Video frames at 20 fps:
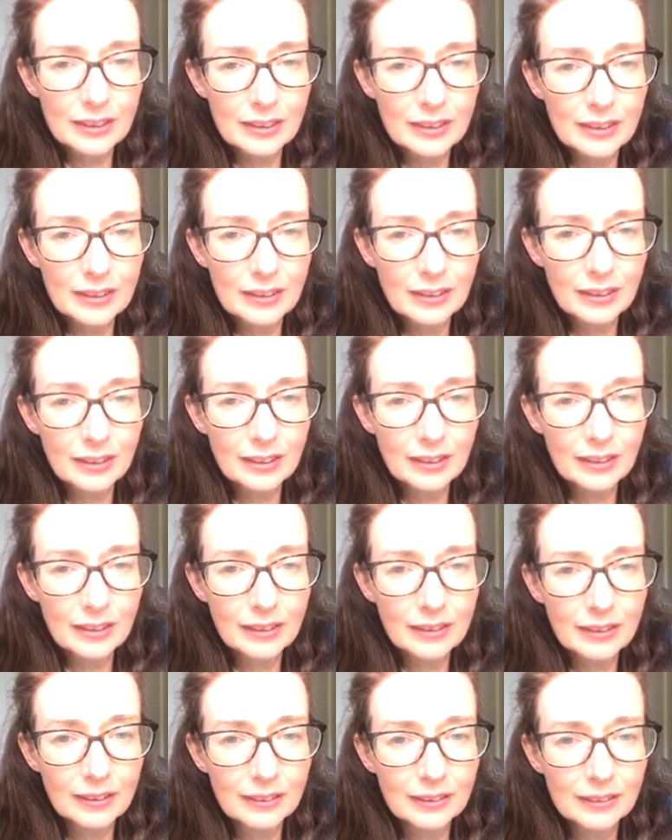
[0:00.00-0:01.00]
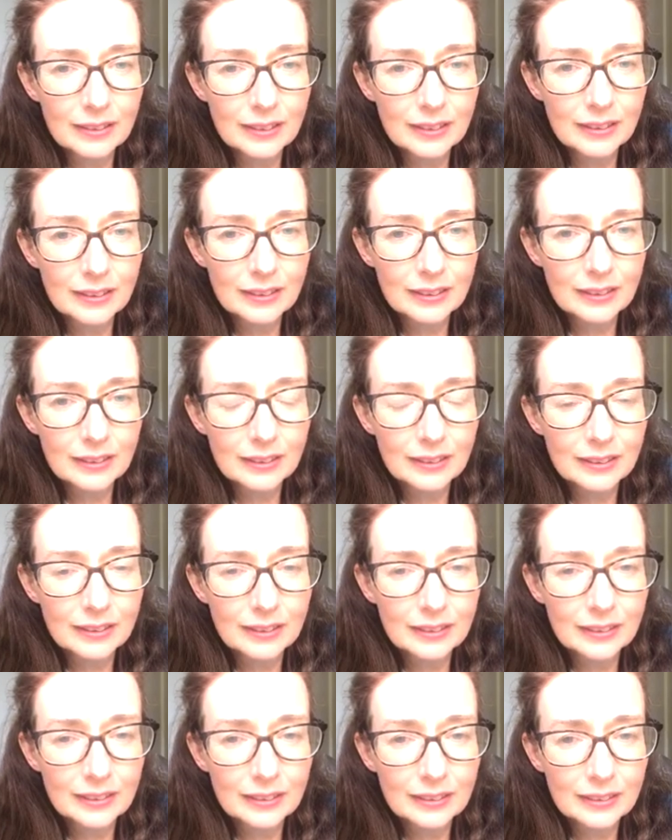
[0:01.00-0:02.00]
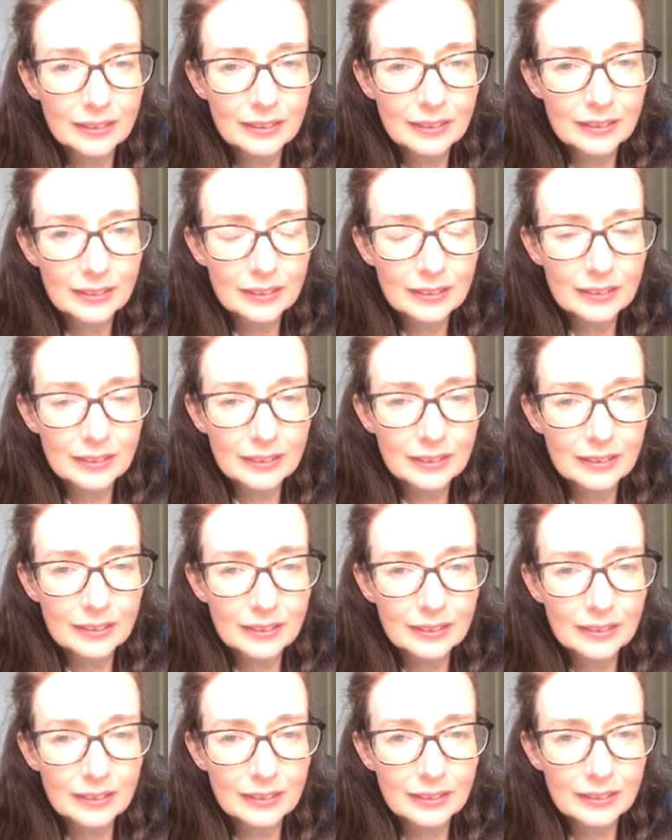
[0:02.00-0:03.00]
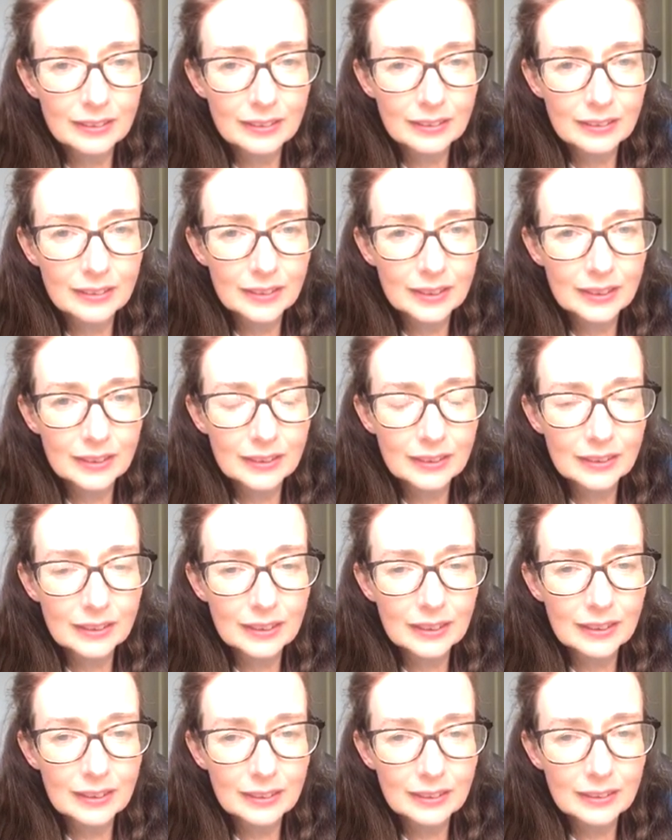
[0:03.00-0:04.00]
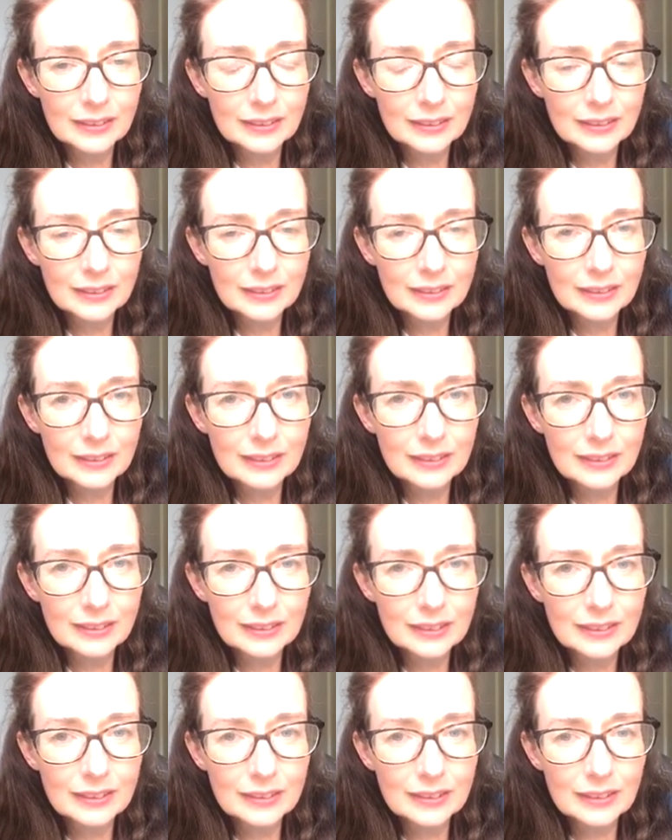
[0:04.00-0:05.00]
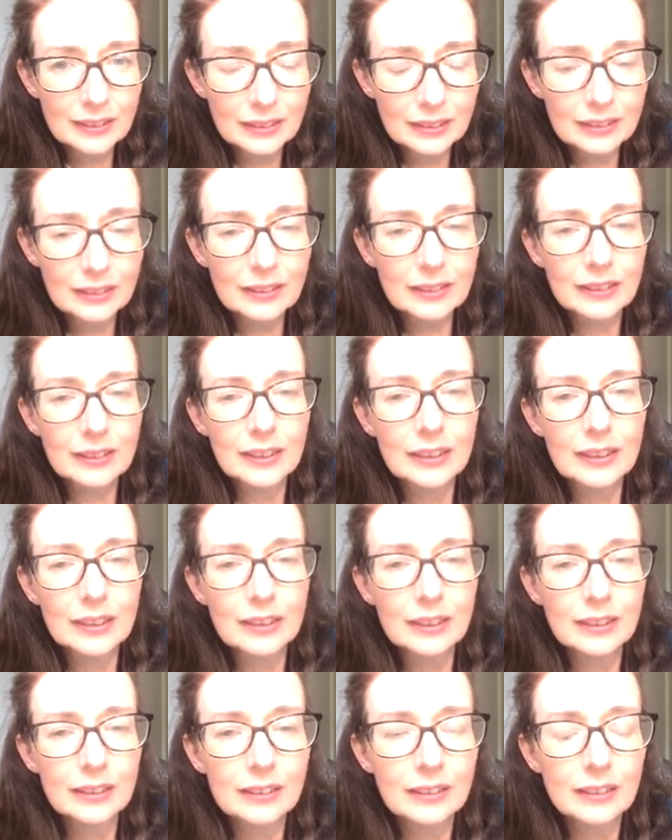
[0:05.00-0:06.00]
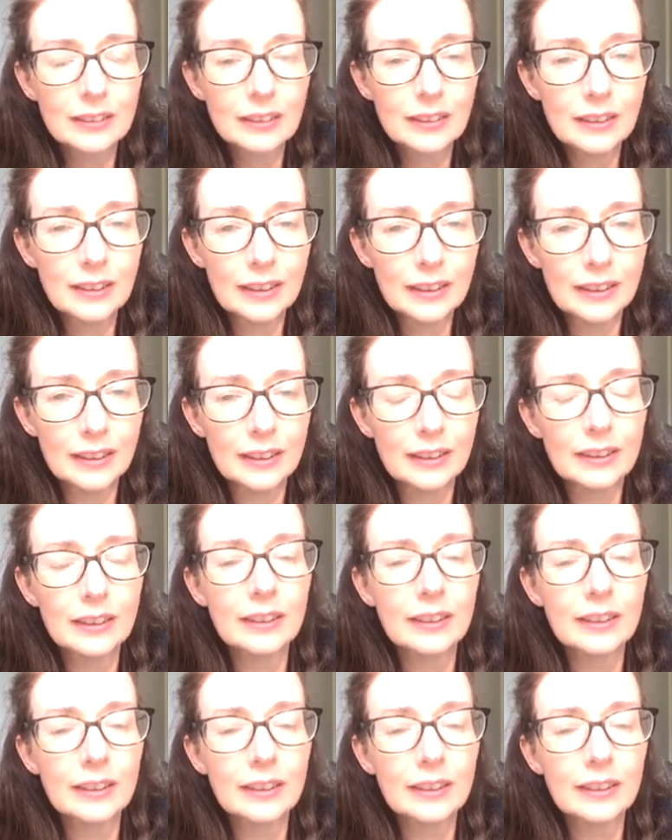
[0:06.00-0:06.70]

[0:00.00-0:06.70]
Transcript: The person shown says nothing.